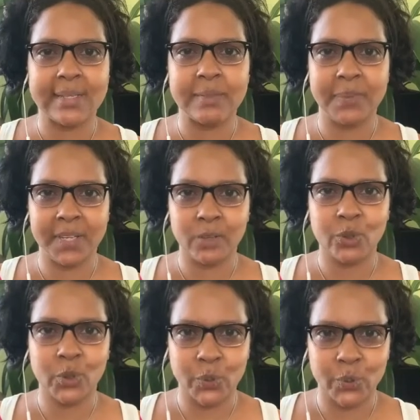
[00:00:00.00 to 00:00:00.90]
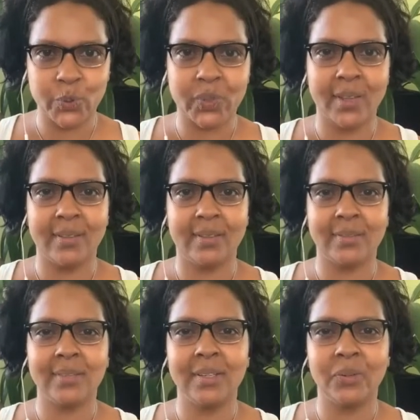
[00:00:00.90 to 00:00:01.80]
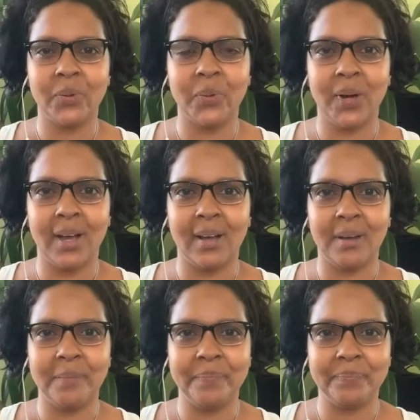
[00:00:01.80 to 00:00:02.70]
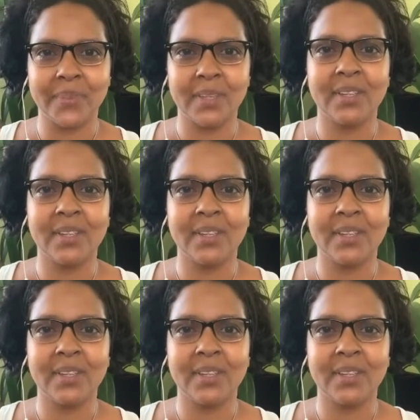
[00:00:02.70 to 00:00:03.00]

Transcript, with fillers: speak your truth and, you know, um,